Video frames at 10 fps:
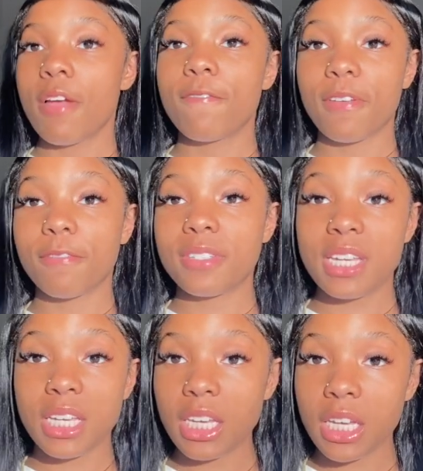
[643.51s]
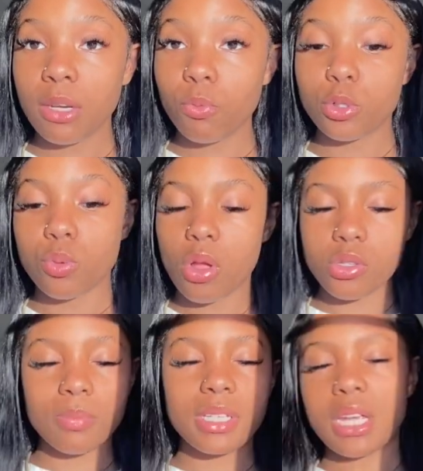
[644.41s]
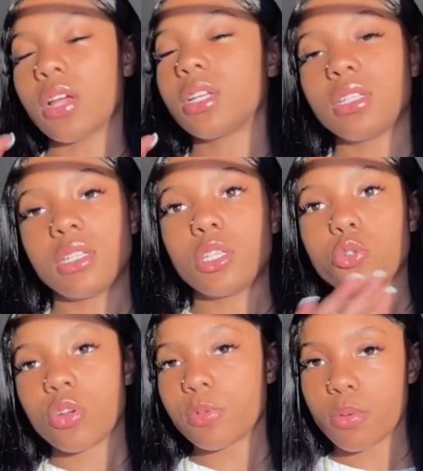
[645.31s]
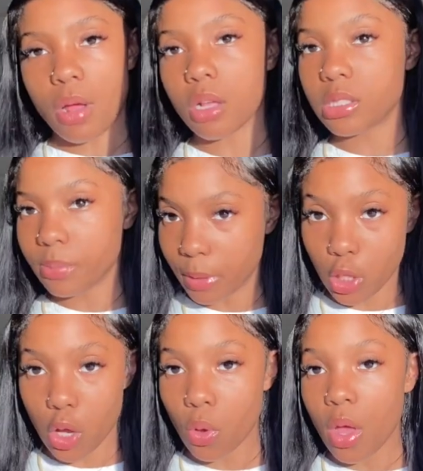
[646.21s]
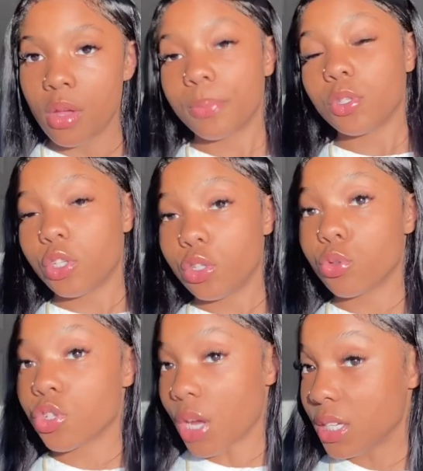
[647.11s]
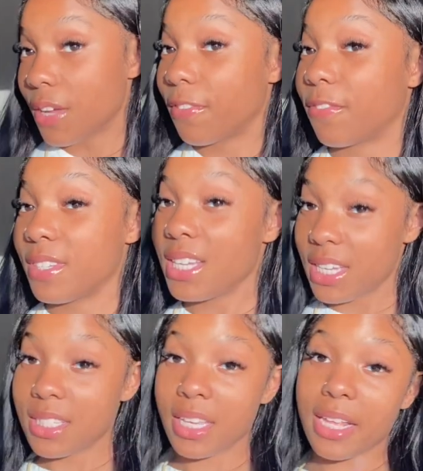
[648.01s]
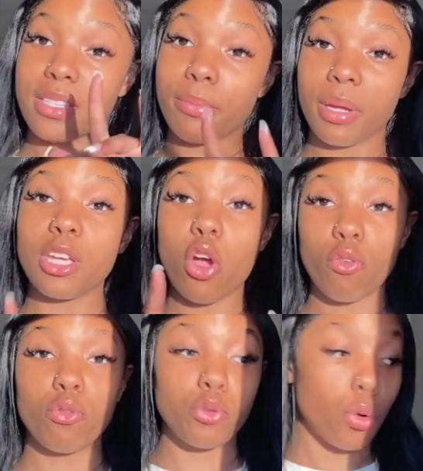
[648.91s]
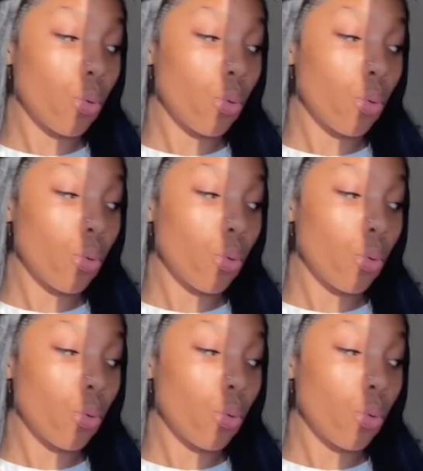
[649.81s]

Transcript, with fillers: 15 which will also be down in the description box below but you can use Shantae 15 to get some money off of your